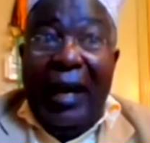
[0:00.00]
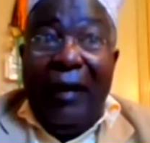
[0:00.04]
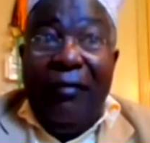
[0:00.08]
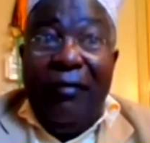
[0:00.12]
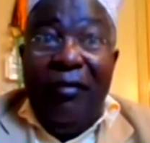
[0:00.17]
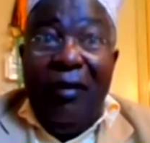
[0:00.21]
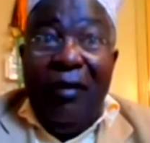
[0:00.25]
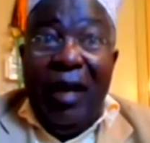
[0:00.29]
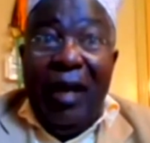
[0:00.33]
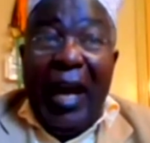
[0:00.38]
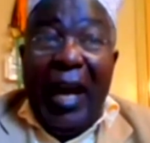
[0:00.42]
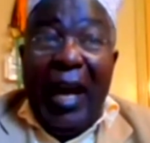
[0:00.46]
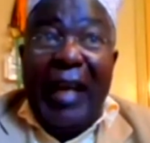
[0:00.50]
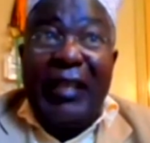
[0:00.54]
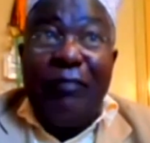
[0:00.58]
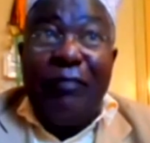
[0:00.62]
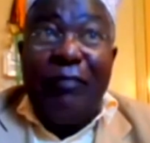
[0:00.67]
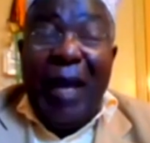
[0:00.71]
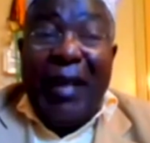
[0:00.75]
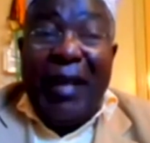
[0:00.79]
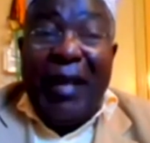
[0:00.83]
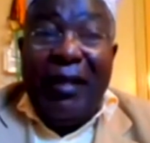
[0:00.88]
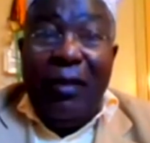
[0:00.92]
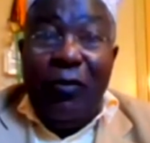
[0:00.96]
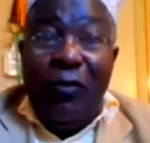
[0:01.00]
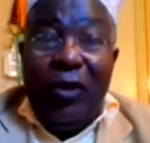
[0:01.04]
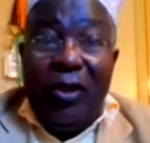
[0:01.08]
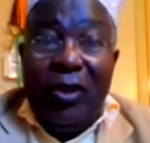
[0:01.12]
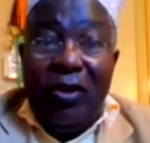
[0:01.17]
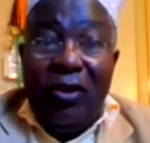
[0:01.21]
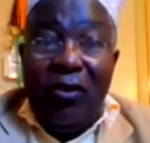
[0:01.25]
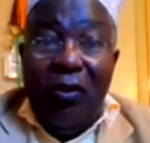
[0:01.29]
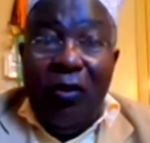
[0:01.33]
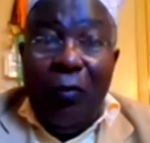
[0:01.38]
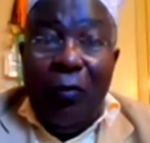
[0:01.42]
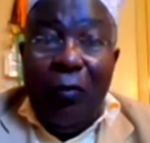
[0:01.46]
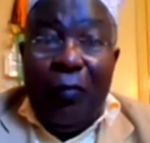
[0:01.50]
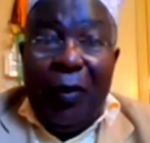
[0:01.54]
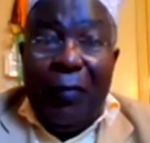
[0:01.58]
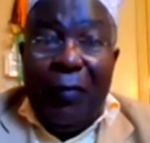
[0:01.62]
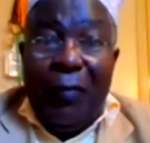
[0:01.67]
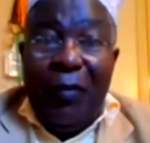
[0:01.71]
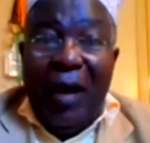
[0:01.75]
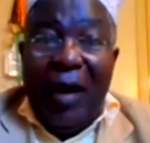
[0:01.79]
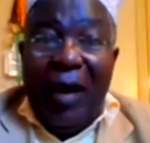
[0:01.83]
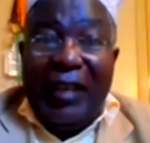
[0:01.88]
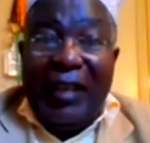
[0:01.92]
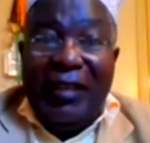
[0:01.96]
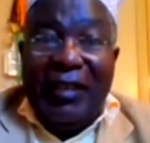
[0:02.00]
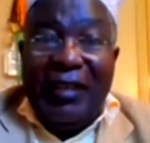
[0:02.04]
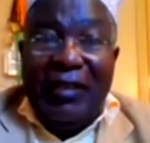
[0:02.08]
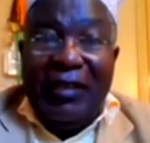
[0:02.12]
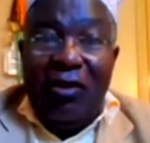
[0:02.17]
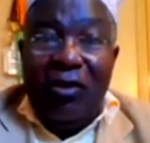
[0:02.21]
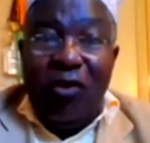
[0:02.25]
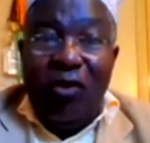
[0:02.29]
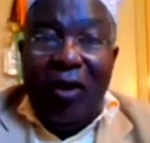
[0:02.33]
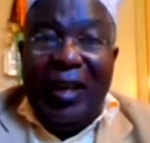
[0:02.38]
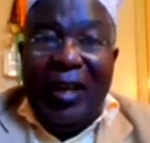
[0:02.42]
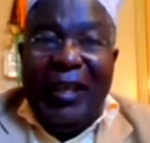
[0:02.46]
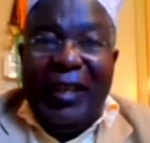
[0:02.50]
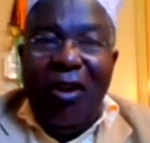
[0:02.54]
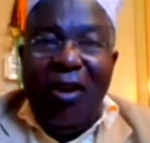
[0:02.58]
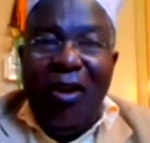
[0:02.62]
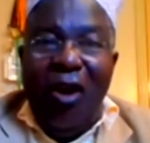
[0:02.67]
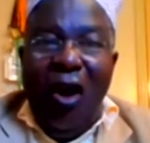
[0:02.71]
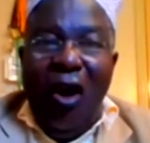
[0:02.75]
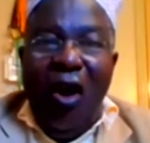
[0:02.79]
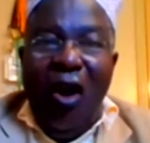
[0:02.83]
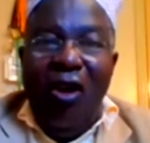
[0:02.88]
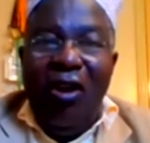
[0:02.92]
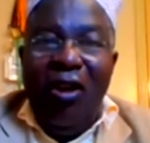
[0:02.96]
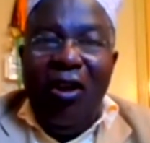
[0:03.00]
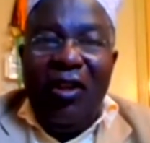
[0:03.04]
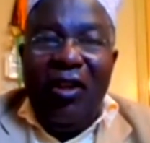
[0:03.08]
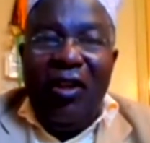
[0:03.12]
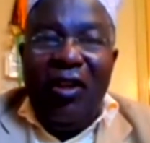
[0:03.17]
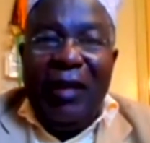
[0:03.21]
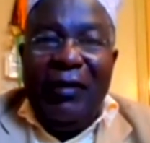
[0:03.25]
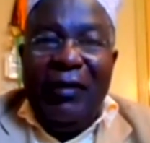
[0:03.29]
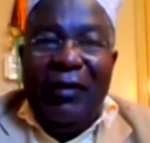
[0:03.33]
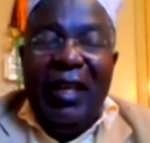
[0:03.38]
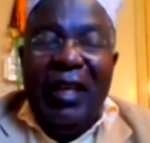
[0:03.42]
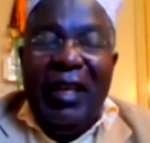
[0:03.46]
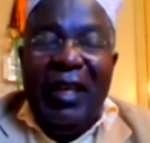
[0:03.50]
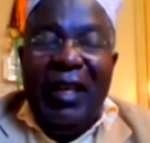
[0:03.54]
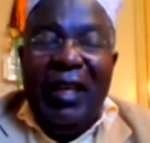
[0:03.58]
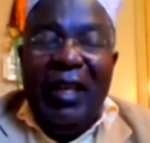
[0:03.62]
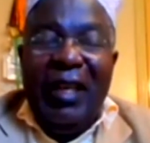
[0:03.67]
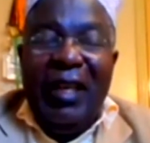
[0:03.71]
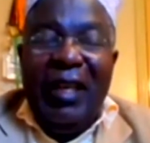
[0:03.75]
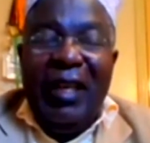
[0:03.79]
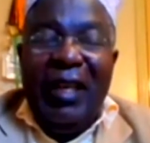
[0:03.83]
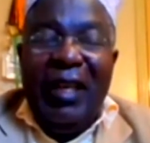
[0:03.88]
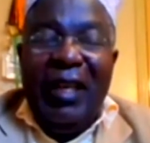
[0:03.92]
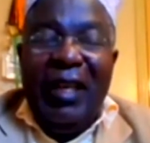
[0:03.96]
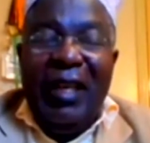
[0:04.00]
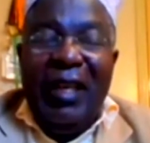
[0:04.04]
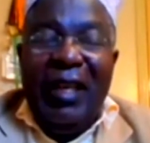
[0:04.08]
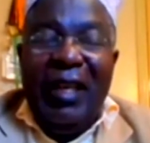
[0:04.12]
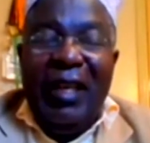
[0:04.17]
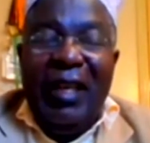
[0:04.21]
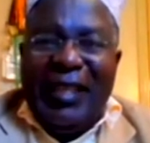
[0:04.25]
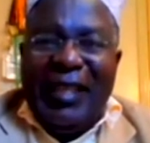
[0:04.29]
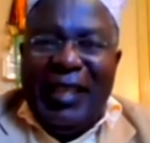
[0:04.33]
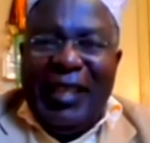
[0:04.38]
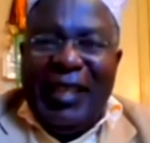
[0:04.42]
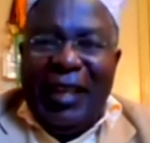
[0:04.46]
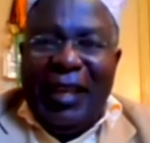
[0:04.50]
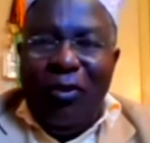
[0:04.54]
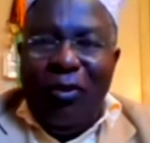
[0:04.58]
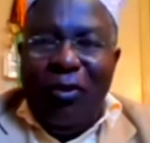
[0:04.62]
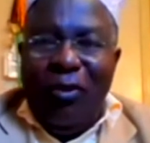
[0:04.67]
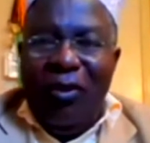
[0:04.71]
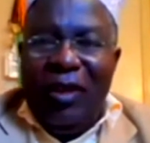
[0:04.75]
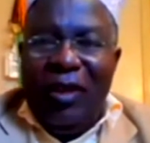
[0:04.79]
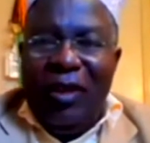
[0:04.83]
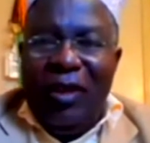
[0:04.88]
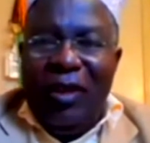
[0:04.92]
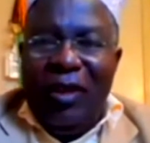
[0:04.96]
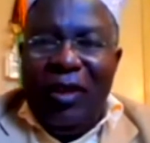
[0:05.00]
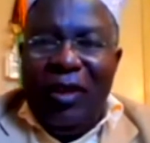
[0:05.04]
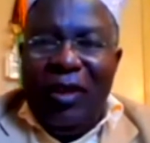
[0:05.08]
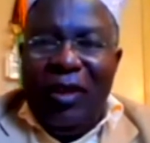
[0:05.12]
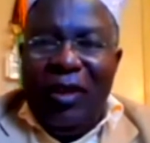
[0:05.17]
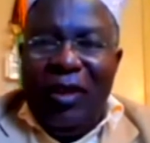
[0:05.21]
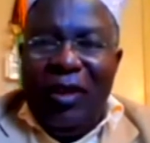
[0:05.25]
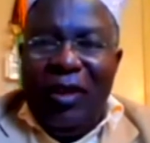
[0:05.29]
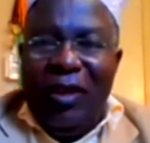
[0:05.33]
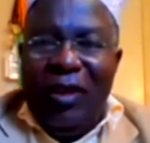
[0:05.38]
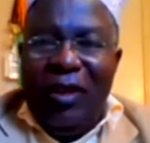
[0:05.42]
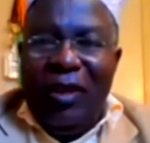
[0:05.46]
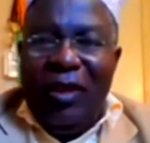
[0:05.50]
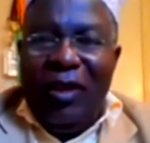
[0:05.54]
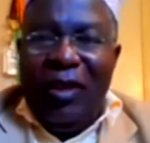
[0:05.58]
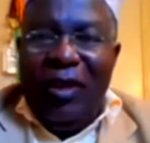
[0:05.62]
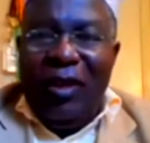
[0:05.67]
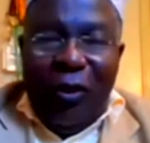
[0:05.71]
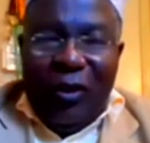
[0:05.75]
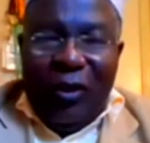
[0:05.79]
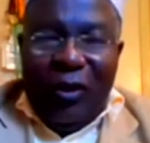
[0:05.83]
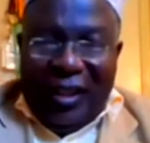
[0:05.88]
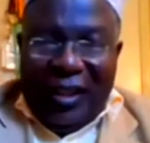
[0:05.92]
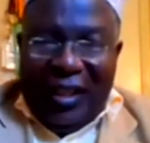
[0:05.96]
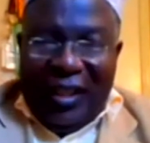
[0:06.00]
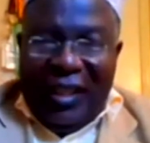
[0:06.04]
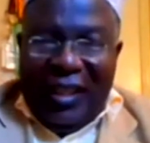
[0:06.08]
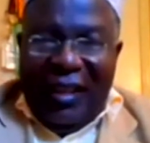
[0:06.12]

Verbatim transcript: last month we saw people had stolen all the SIM cards and other cell phones,